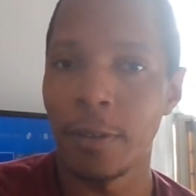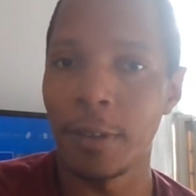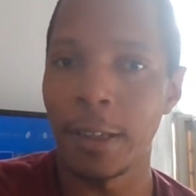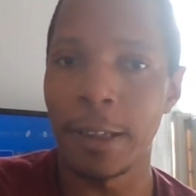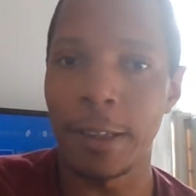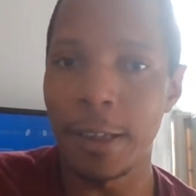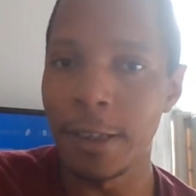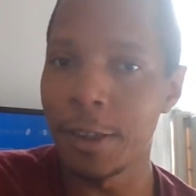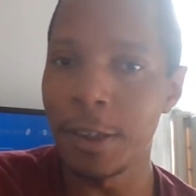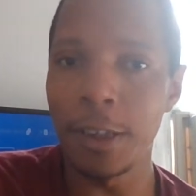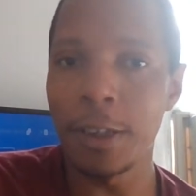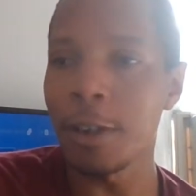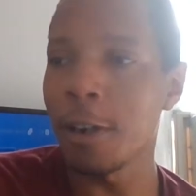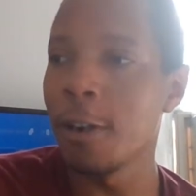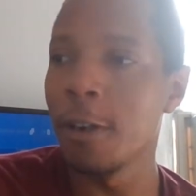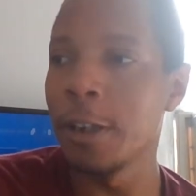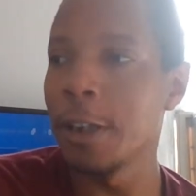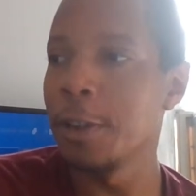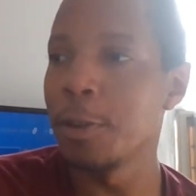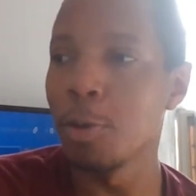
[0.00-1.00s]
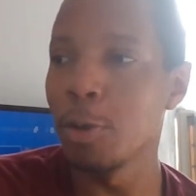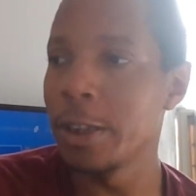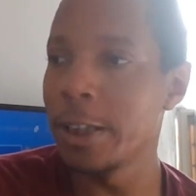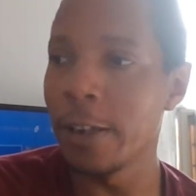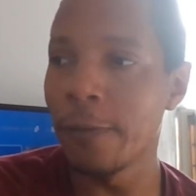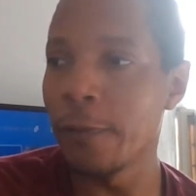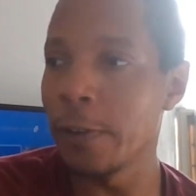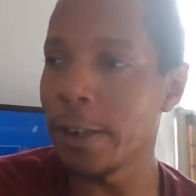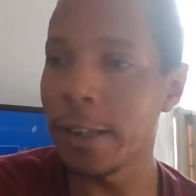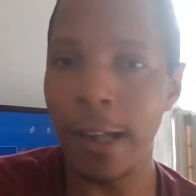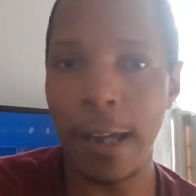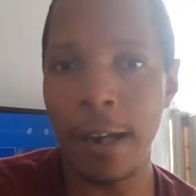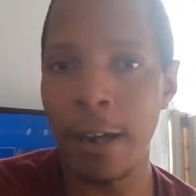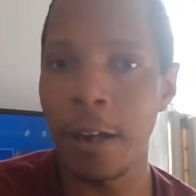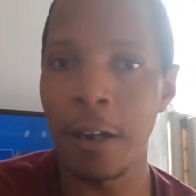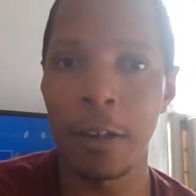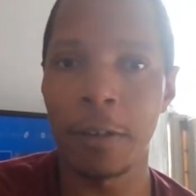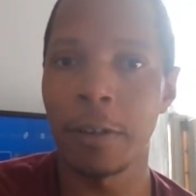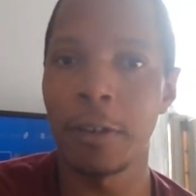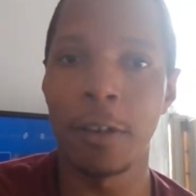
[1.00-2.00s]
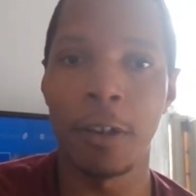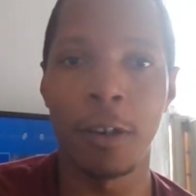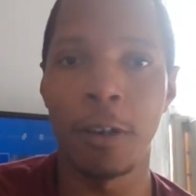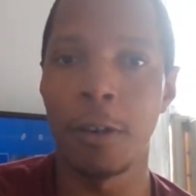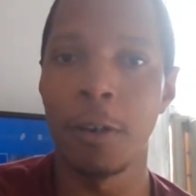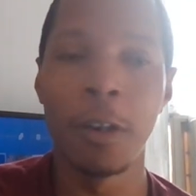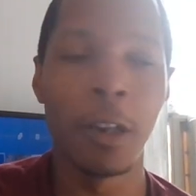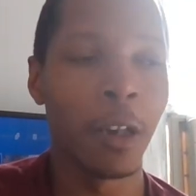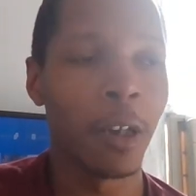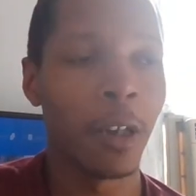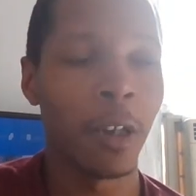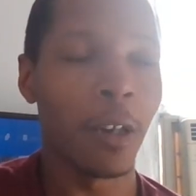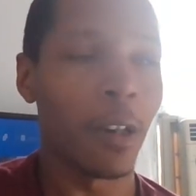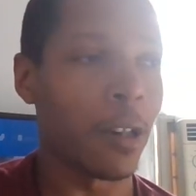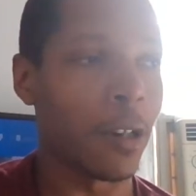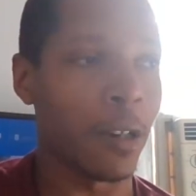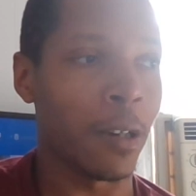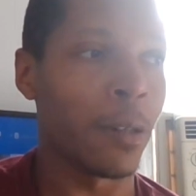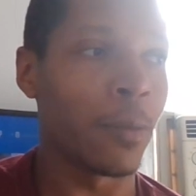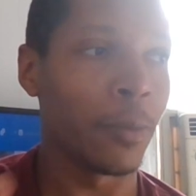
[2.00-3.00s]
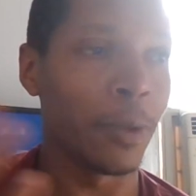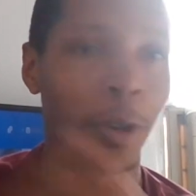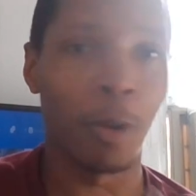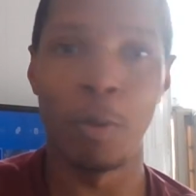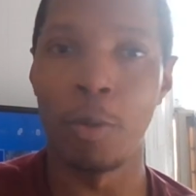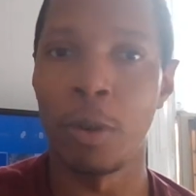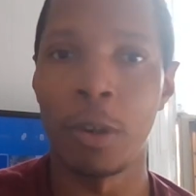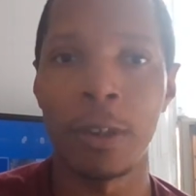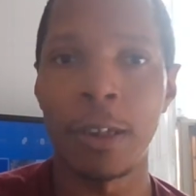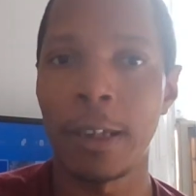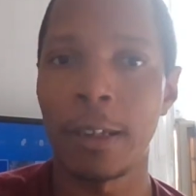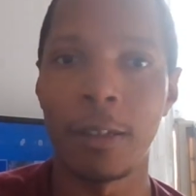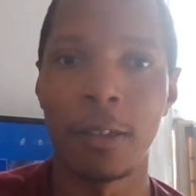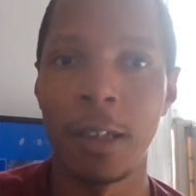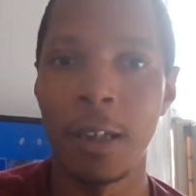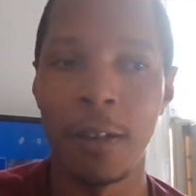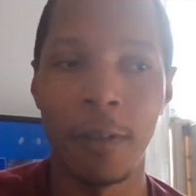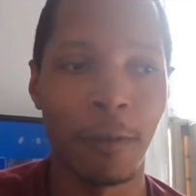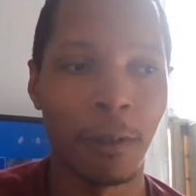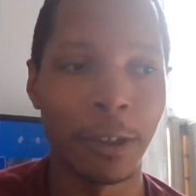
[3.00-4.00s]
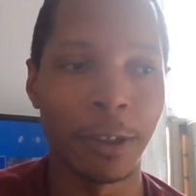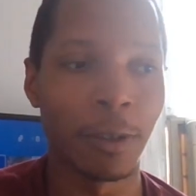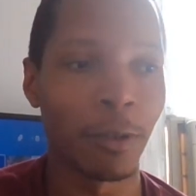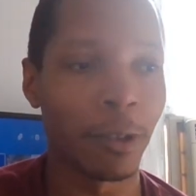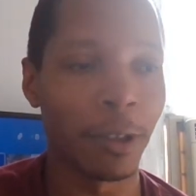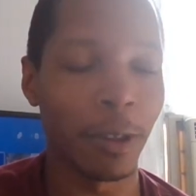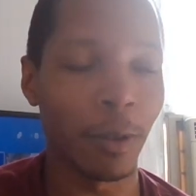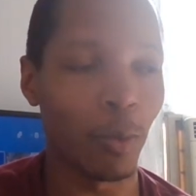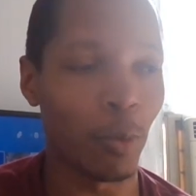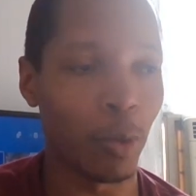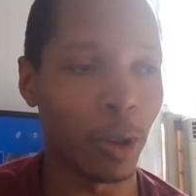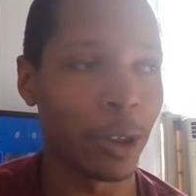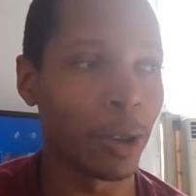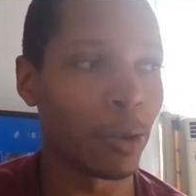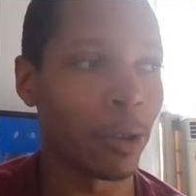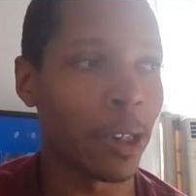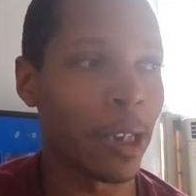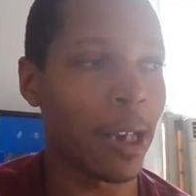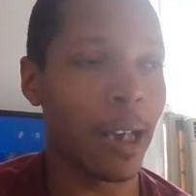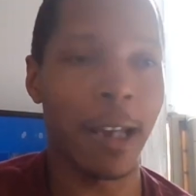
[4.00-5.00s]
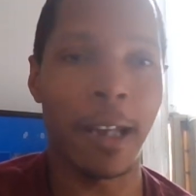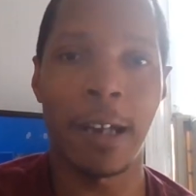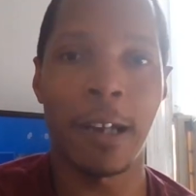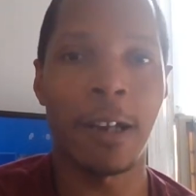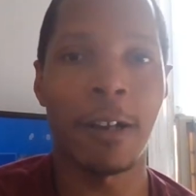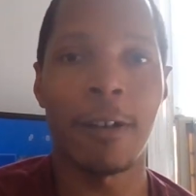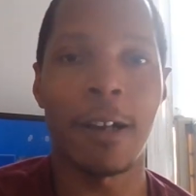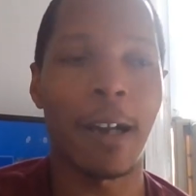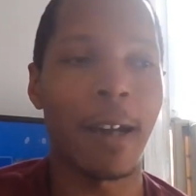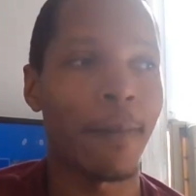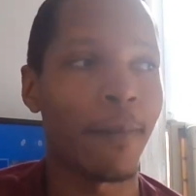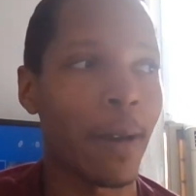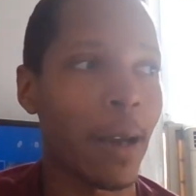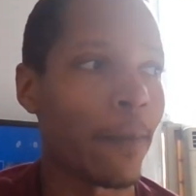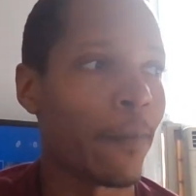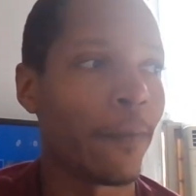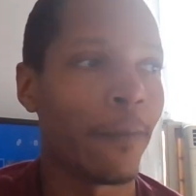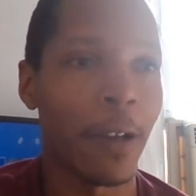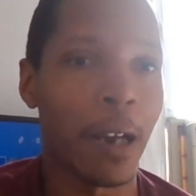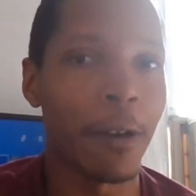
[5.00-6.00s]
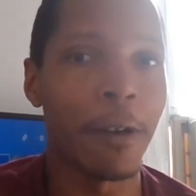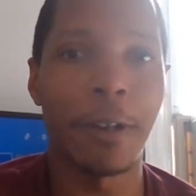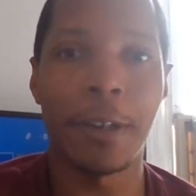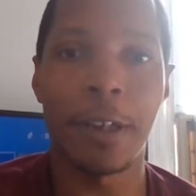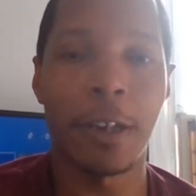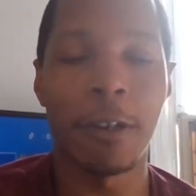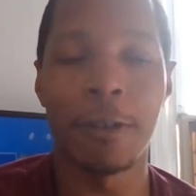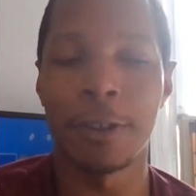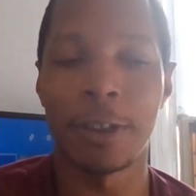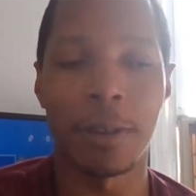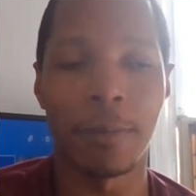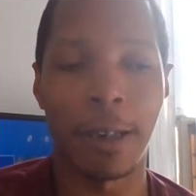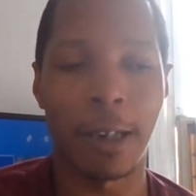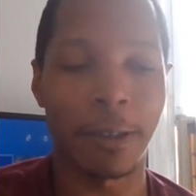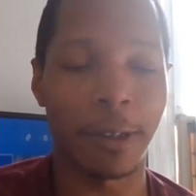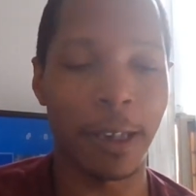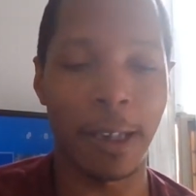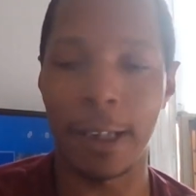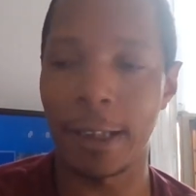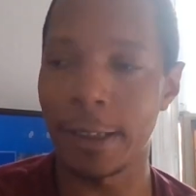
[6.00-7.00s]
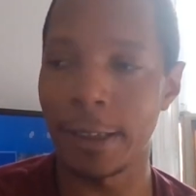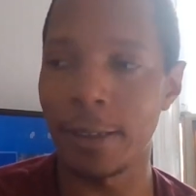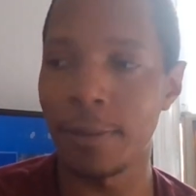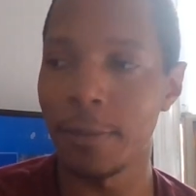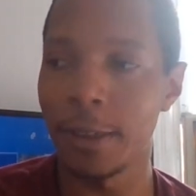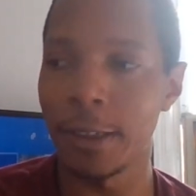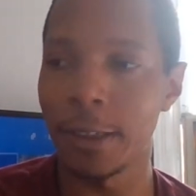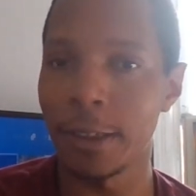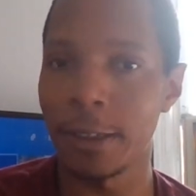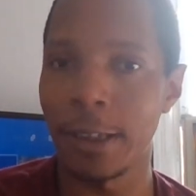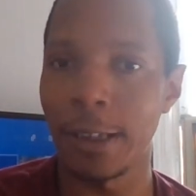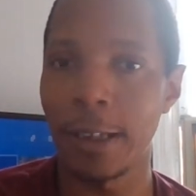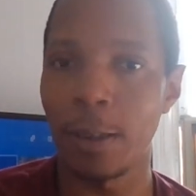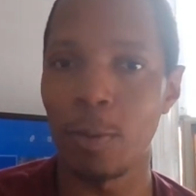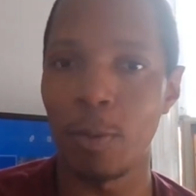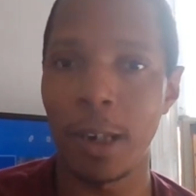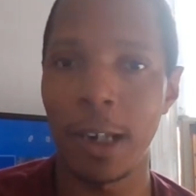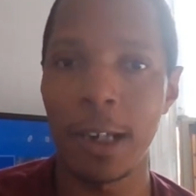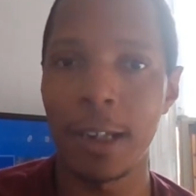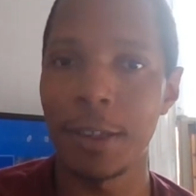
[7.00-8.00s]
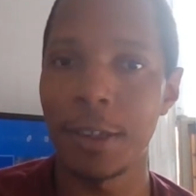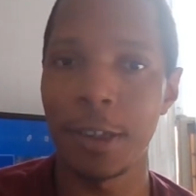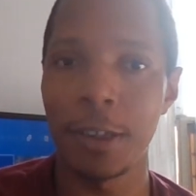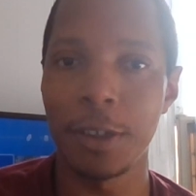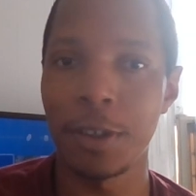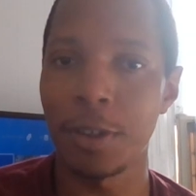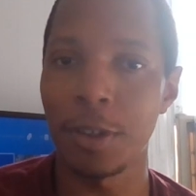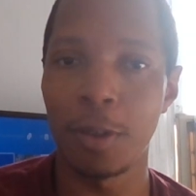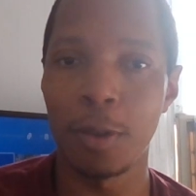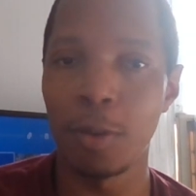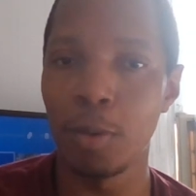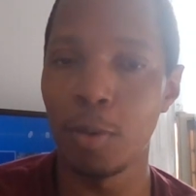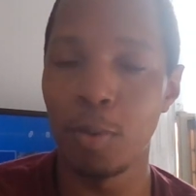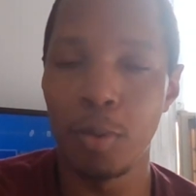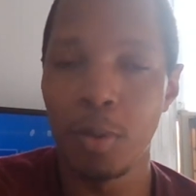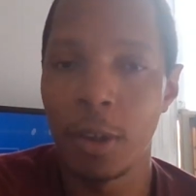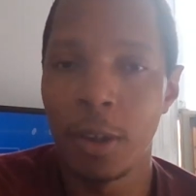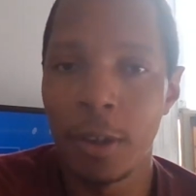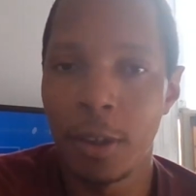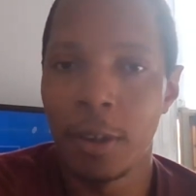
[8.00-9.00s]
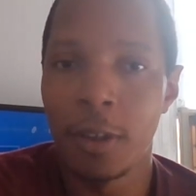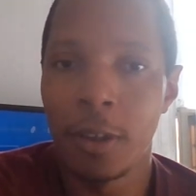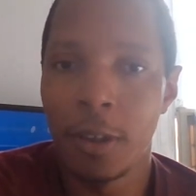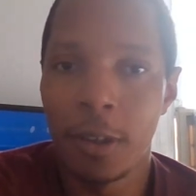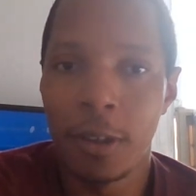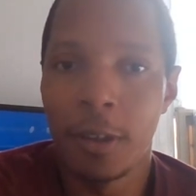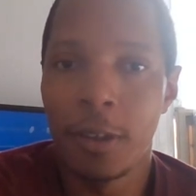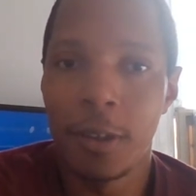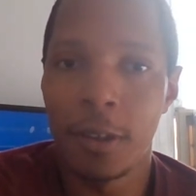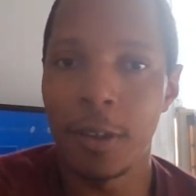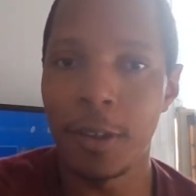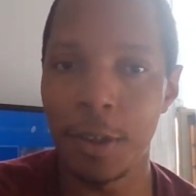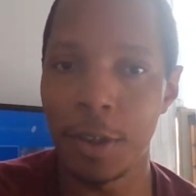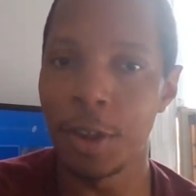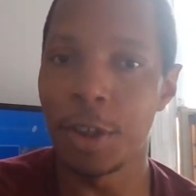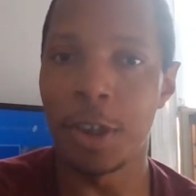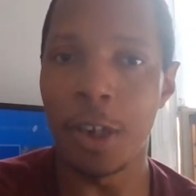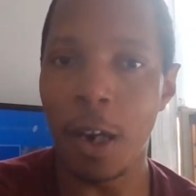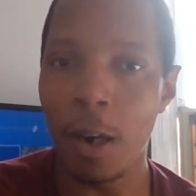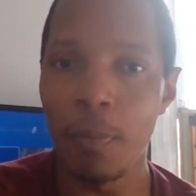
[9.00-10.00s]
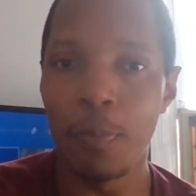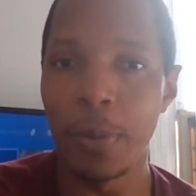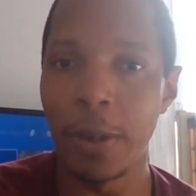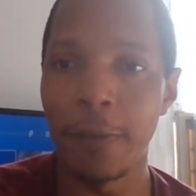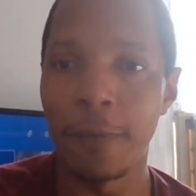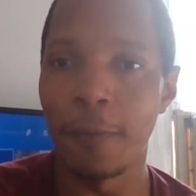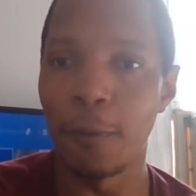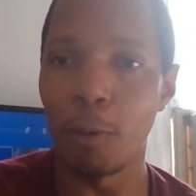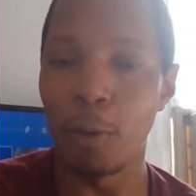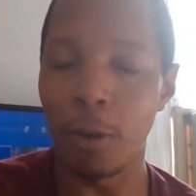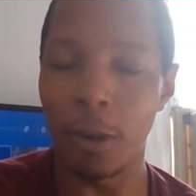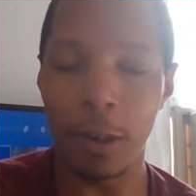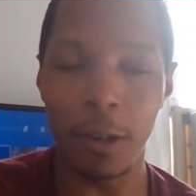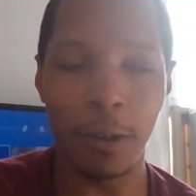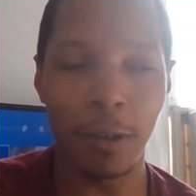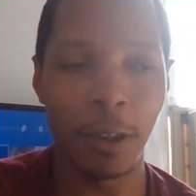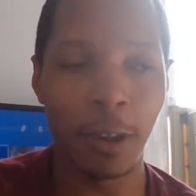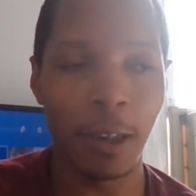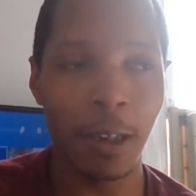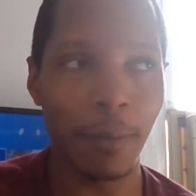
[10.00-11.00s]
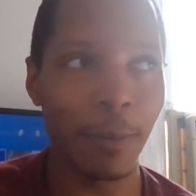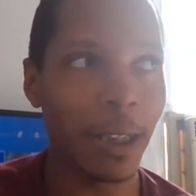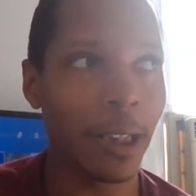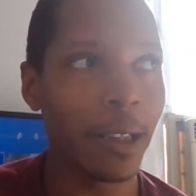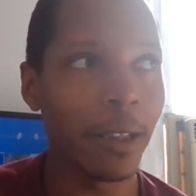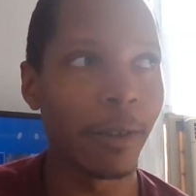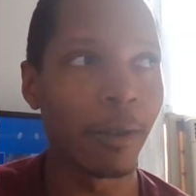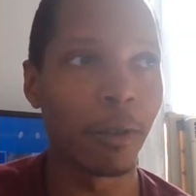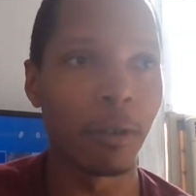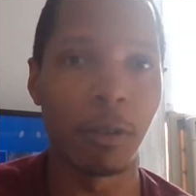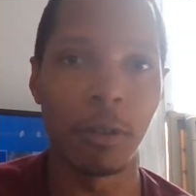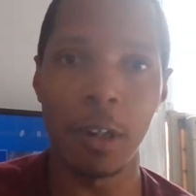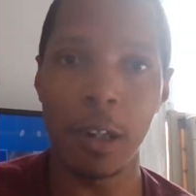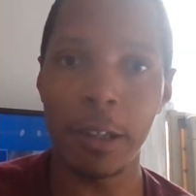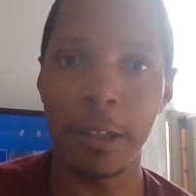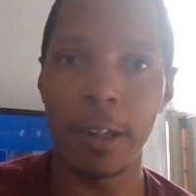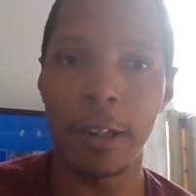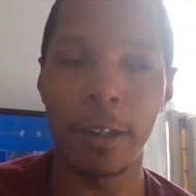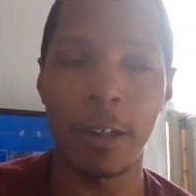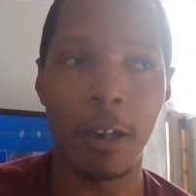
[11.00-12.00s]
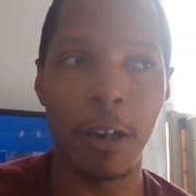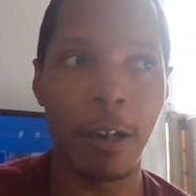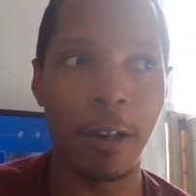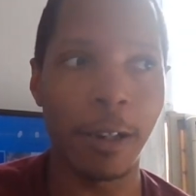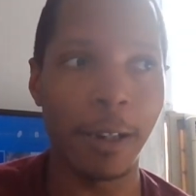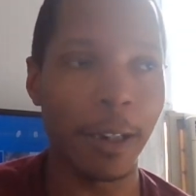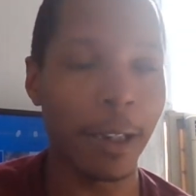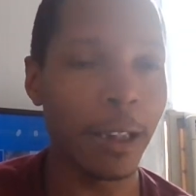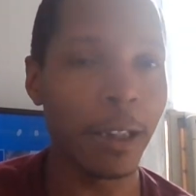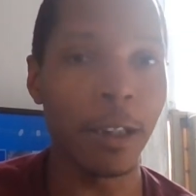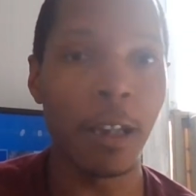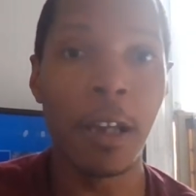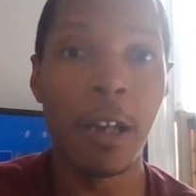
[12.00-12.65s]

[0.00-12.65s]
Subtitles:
did she turn into a different character during One Life to Live? Wasn't on the air? I'm very curious about that because I'm just like, why is he so jumpy for her? I mean, he looked at her and